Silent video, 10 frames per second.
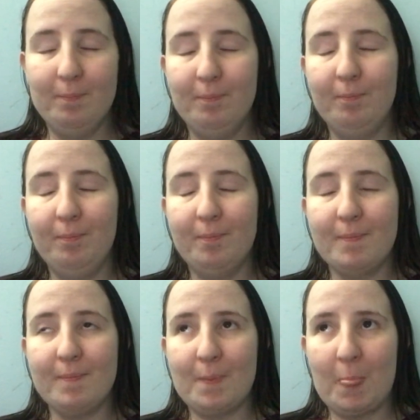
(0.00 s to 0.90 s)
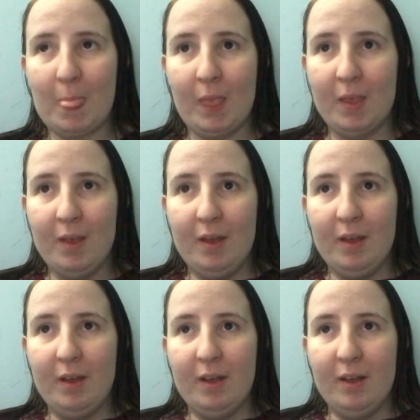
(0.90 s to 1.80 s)

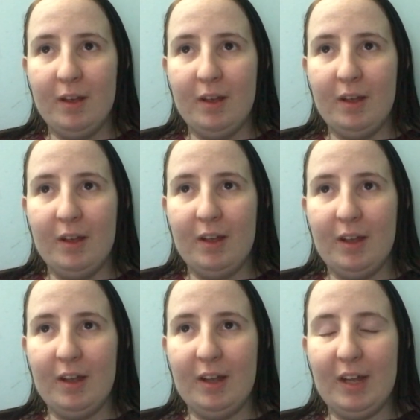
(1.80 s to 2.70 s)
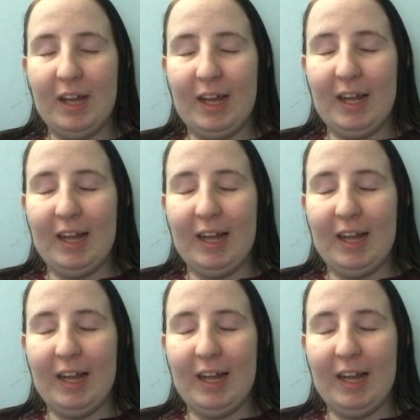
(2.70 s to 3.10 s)
(silence)